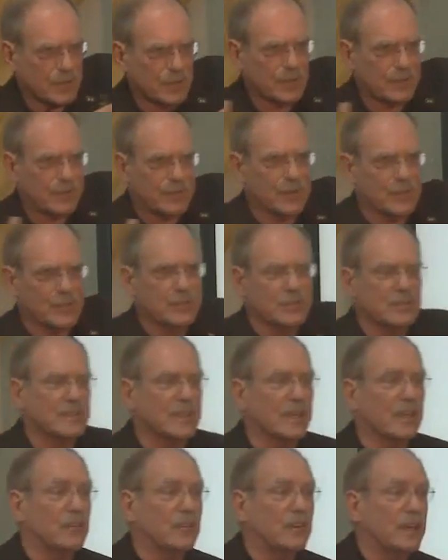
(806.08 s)
31st,
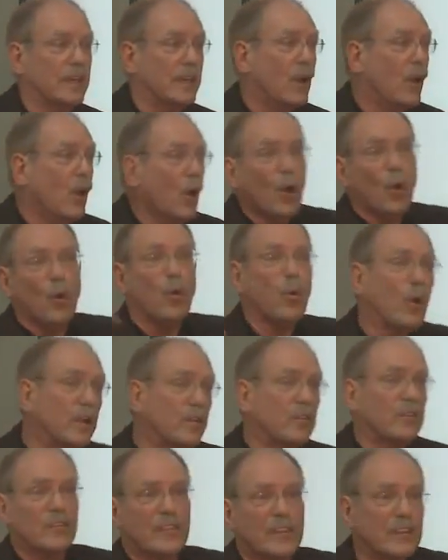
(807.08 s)
2009,
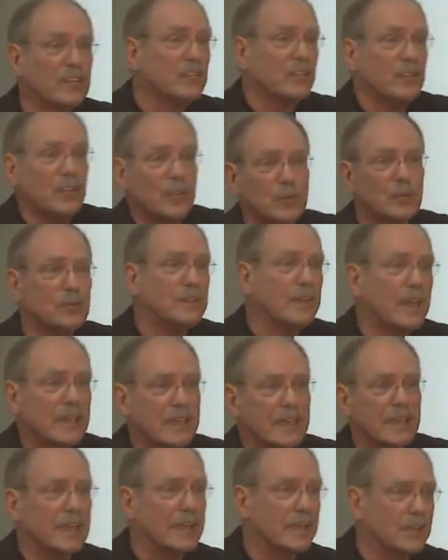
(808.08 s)
what's this new
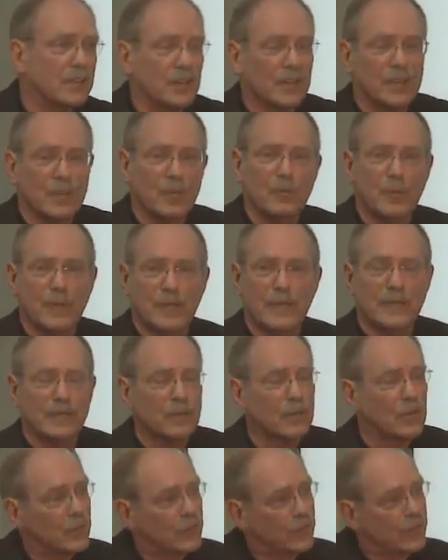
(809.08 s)
decade going to be? And
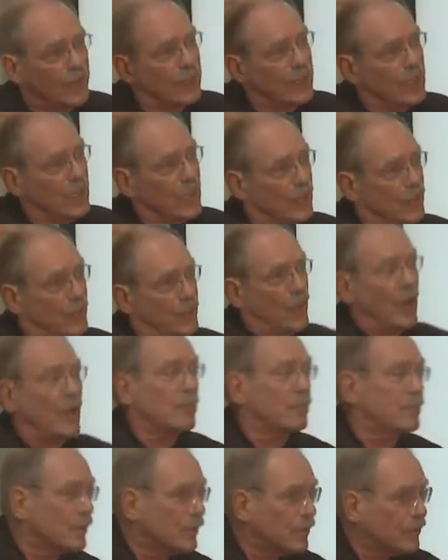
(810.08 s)
of course, the
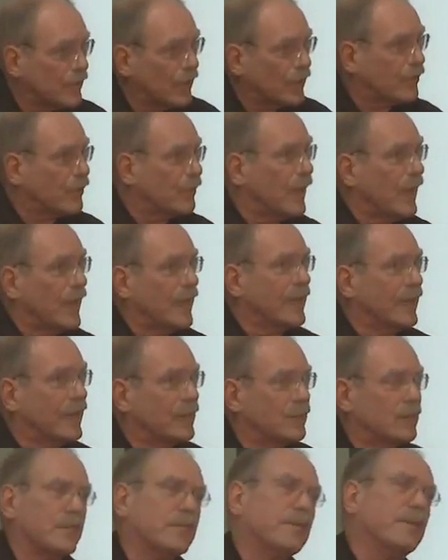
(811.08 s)
thought balloon over my
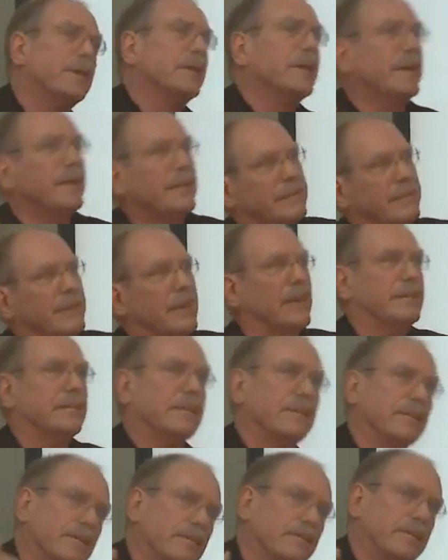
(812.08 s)
head was, it's not
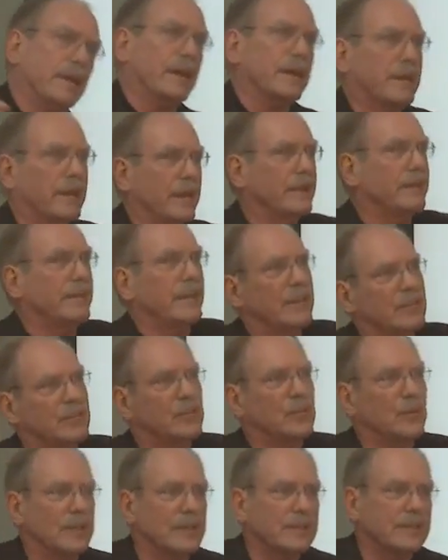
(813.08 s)
the new decade, that's
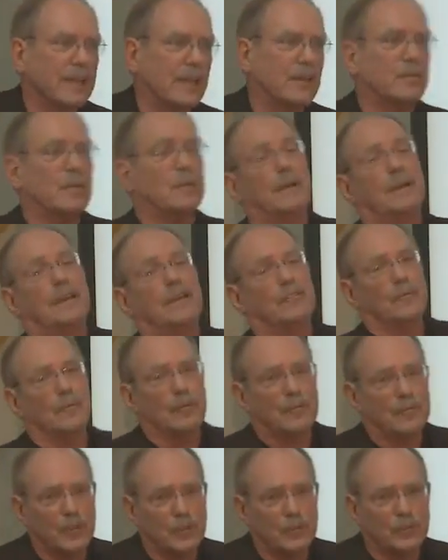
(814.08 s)
2010, but because I'm
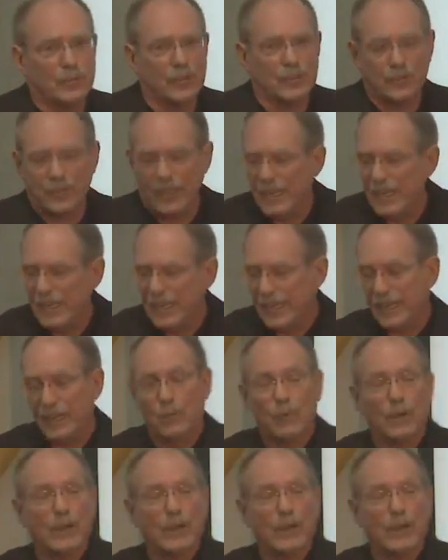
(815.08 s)
a futurist and I